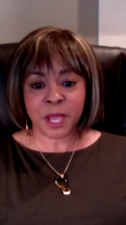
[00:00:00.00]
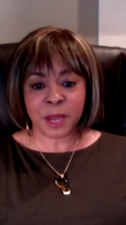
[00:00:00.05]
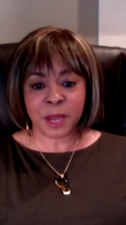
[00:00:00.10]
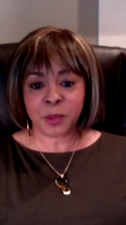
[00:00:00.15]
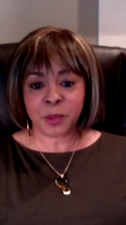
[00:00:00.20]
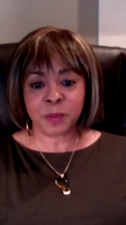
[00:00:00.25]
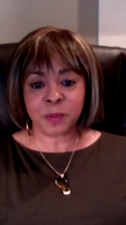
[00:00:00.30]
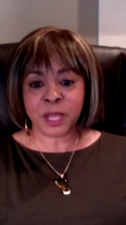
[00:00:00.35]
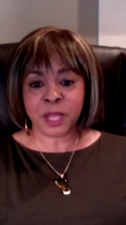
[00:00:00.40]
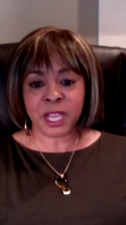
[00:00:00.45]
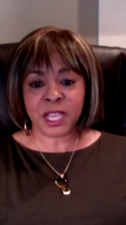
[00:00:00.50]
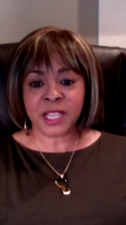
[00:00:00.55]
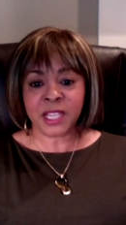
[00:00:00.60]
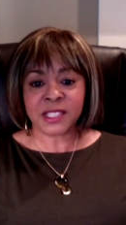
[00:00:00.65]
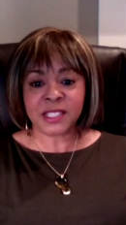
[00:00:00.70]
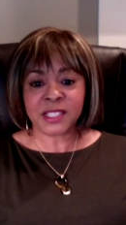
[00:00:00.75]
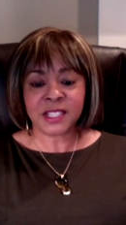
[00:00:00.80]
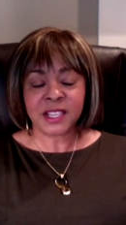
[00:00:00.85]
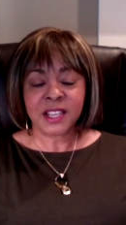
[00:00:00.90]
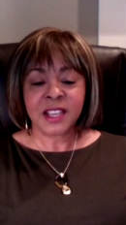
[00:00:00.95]

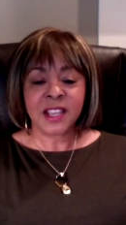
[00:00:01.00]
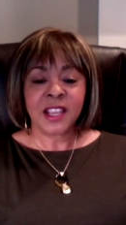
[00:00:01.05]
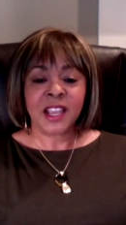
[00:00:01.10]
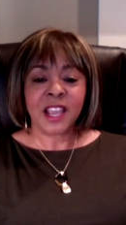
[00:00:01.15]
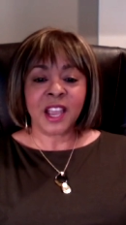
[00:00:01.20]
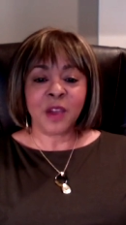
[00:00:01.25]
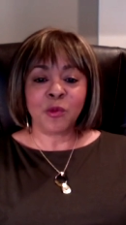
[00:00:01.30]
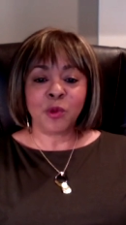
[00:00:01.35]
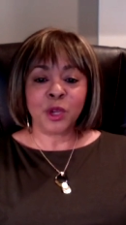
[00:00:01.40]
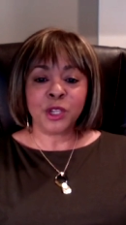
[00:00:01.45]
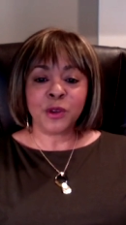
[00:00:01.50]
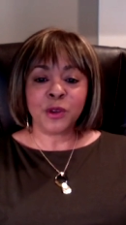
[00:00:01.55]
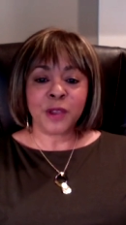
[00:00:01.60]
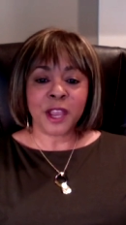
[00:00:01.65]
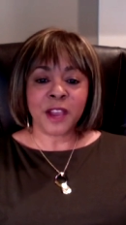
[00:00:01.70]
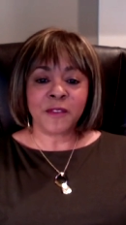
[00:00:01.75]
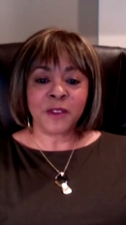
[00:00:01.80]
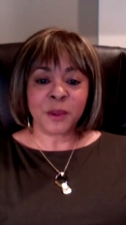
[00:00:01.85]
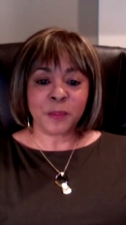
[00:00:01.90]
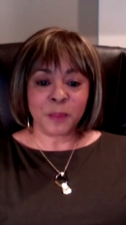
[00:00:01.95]
paper-based. And when you
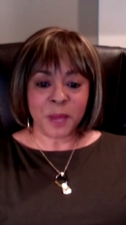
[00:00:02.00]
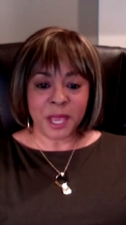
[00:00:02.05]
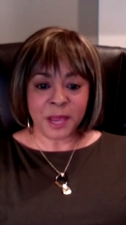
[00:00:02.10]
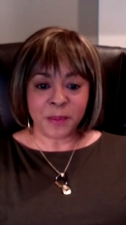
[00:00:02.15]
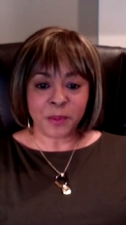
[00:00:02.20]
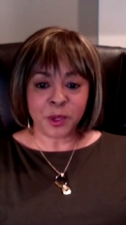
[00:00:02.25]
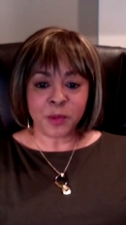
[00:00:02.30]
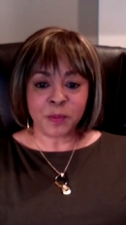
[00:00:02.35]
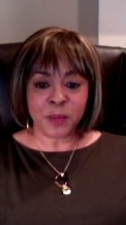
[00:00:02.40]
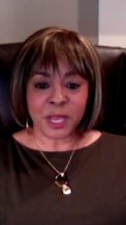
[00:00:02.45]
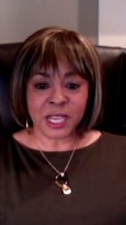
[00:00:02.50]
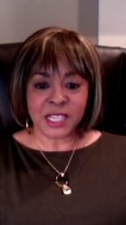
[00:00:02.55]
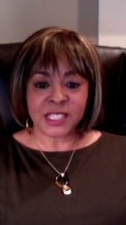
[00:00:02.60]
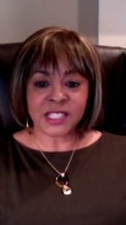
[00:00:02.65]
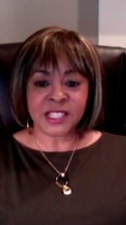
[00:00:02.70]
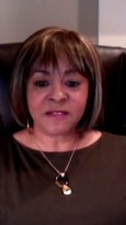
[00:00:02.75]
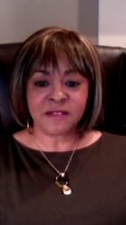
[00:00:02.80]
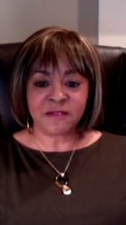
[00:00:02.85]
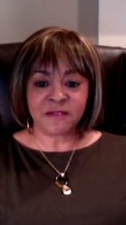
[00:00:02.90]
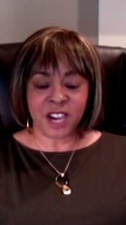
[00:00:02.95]
have a
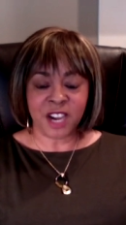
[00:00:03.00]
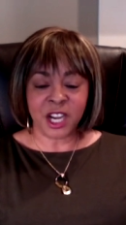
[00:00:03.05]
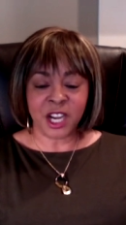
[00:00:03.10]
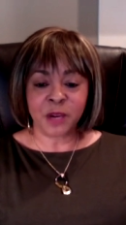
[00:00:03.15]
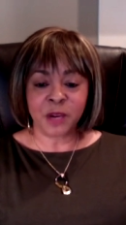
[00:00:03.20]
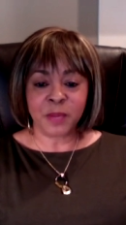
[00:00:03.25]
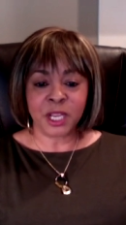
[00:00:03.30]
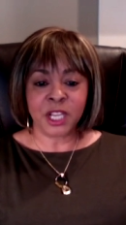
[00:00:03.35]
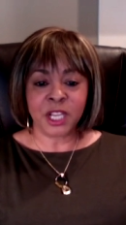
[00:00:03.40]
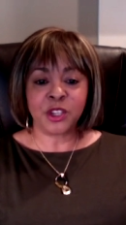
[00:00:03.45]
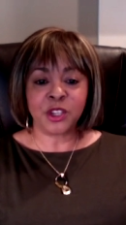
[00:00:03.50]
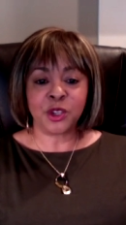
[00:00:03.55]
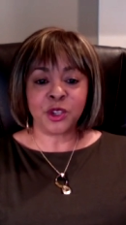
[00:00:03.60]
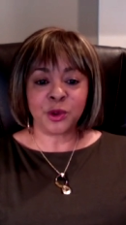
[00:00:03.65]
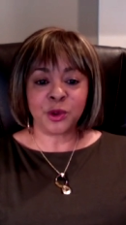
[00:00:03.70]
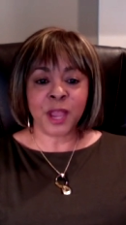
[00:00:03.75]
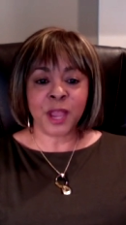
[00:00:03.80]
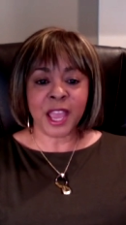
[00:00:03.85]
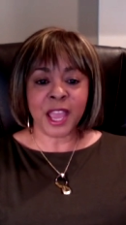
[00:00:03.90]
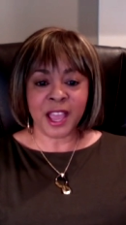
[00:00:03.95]
paper-based environment,
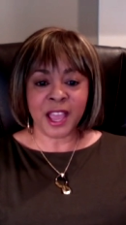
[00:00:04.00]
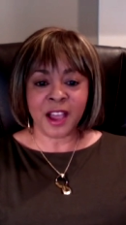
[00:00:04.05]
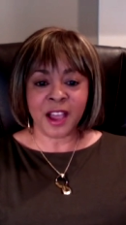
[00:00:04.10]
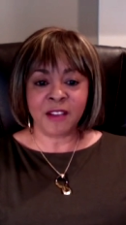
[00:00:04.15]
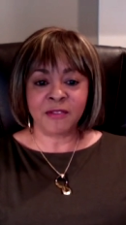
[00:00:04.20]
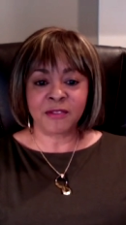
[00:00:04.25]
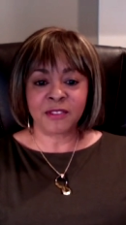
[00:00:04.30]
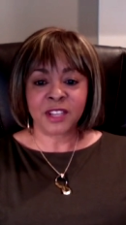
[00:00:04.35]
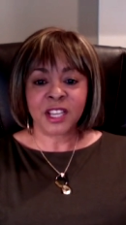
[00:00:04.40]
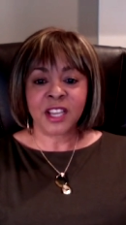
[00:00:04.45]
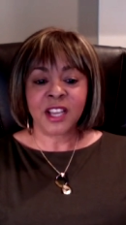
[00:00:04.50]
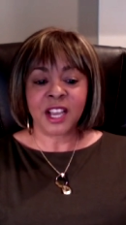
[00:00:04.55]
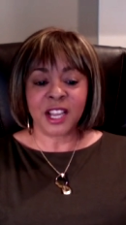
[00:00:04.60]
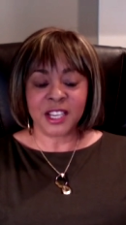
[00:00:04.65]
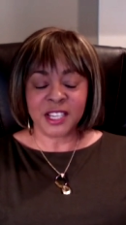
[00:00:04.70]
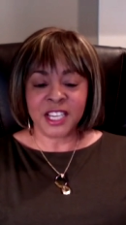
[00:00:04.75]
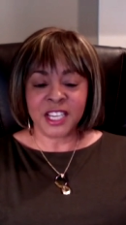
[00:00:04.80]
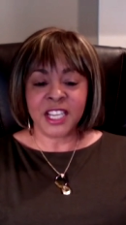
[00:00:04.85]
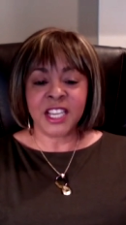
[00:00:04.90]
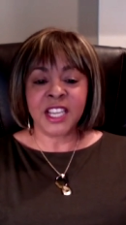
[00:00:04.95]
you have
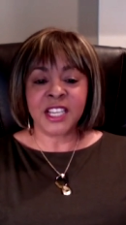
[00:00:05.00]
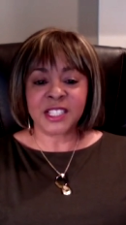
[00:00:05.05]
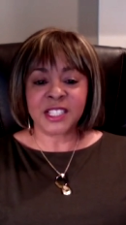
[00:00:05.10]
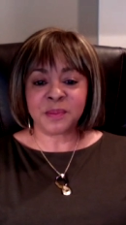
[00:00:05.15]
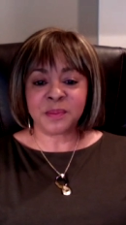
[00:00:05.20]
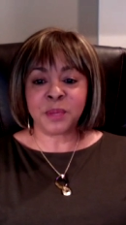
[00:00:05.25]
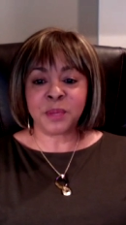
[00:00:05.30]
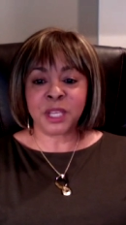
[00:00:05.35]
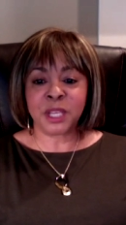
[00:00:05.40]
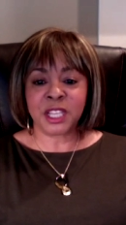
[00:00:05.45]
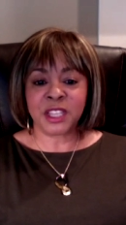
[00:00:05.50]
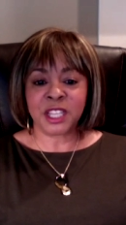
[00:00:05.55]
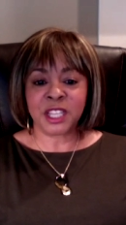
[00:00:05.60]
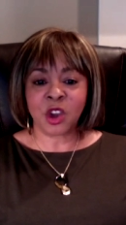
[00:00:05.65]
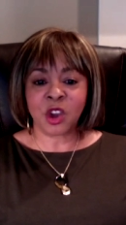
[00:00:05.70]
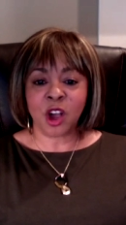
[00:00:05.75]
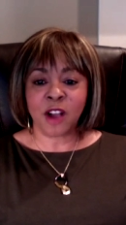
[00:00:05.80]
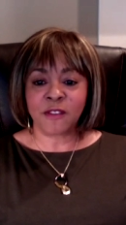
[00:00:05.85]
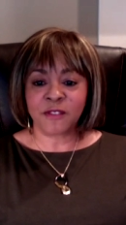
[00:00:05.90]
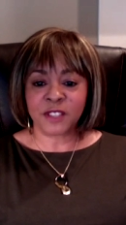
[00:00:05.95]
a need to be in the
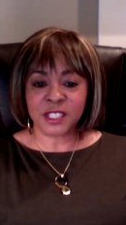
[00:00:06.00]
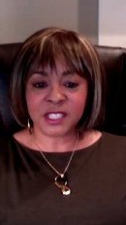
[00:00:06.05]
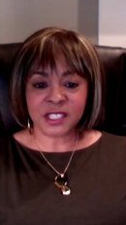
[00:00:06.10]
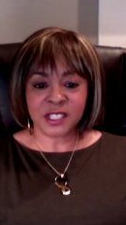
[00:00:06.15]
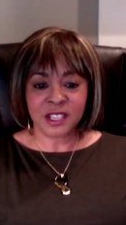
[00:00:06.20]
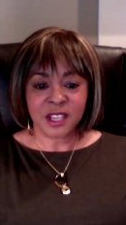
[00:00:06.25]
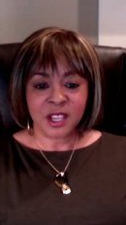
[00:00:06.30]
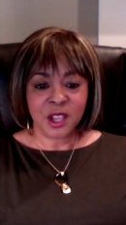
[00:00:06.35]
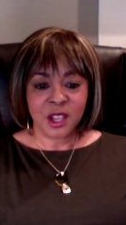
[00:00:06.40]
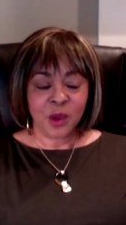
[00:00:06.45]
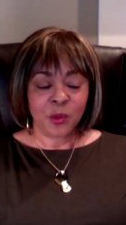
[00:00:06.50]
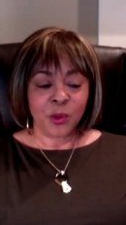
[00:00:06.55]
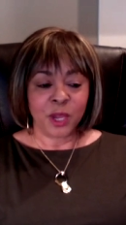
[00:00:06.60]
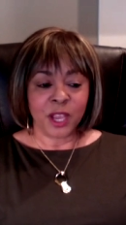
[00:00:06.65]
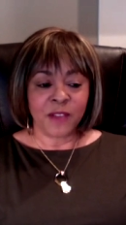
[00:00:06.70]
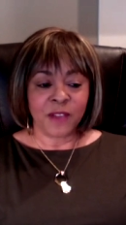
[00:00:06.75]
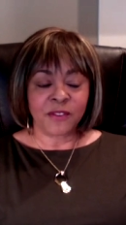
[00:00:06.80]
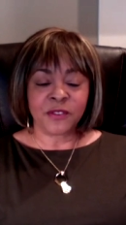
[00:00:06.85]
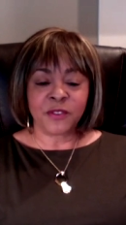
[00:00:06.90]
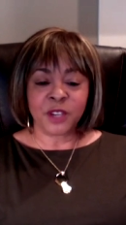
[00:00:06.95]
office. We
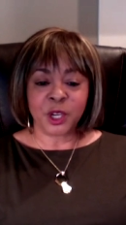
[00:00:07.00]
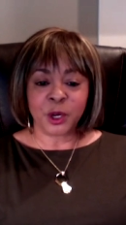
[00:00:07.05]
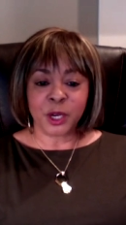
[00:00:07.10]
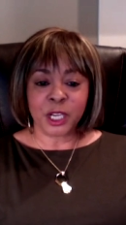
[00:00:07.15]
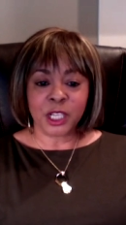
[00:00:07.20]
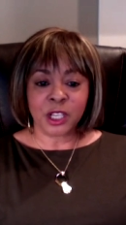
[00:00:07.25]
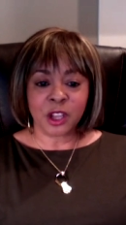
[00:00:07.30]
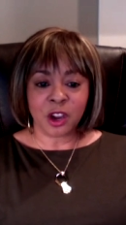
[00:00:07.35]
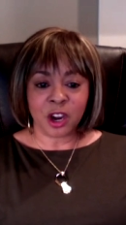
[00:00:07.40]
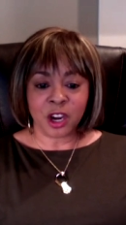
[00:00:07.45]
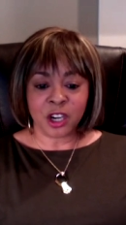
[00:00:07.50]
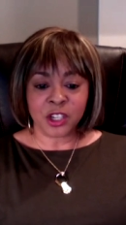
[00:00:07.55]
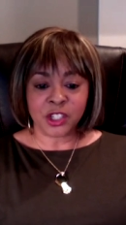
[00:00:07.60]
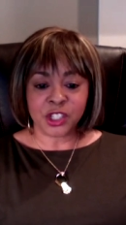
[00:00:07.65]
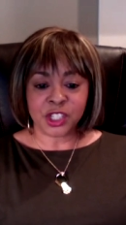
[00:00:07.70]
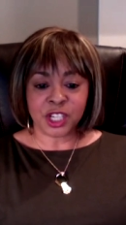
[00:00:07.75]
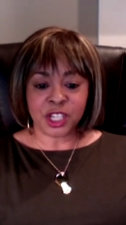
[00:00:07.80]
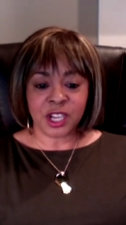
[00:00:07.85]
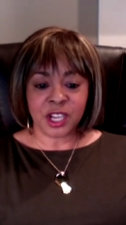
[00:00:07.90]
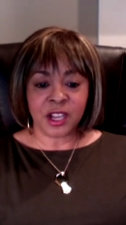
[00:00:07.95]
have a very large
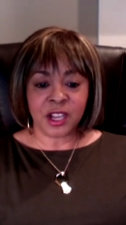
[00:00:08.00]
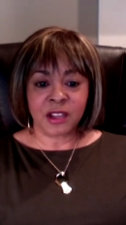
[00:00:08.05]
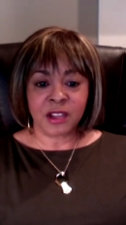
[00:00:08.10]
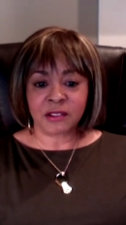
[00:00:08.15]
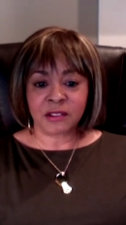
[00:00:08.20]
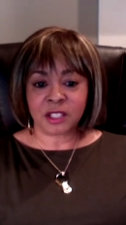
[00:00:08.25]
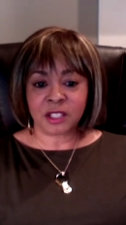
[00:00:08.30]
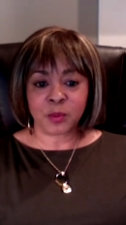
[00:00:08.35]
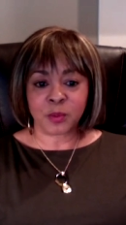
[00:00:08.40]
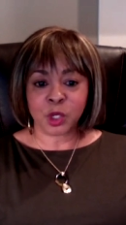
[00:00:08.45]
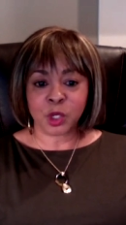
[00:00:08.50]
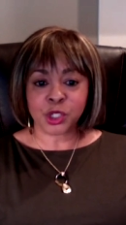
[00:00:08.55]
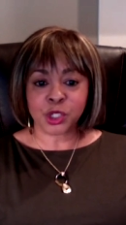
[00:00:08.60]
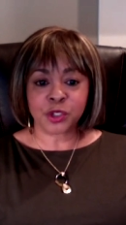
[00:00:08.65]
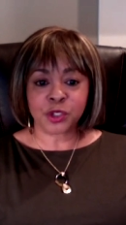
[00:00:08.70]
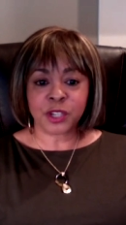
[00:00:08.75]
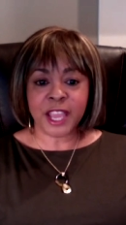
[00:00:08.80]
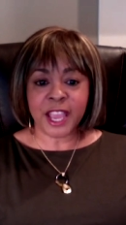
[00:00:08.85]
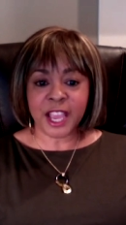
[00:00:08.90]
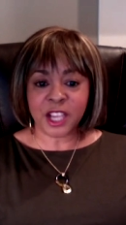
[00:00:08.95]
uh,
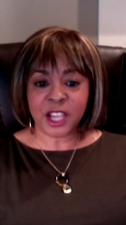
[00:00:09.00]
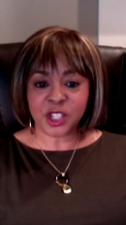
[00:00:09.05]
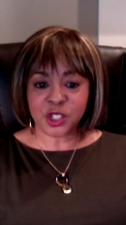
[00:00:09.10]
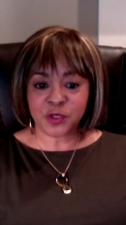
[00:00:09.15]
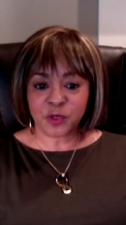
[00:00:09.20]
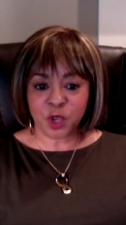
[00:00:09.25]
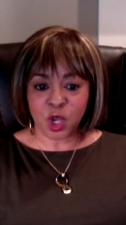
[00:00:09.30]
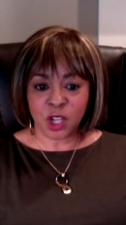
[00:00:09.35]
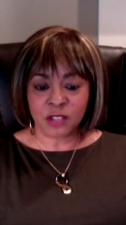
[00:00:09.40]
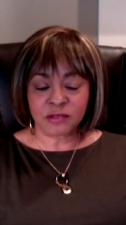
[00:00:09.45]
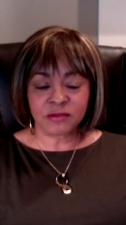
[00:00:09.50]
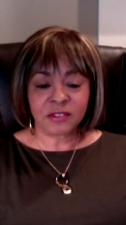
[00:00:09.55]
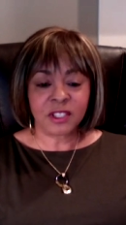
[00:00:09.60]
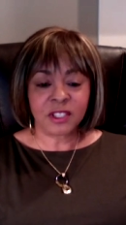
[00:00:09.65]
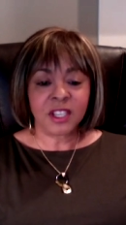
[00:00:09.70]
commercial cash vault.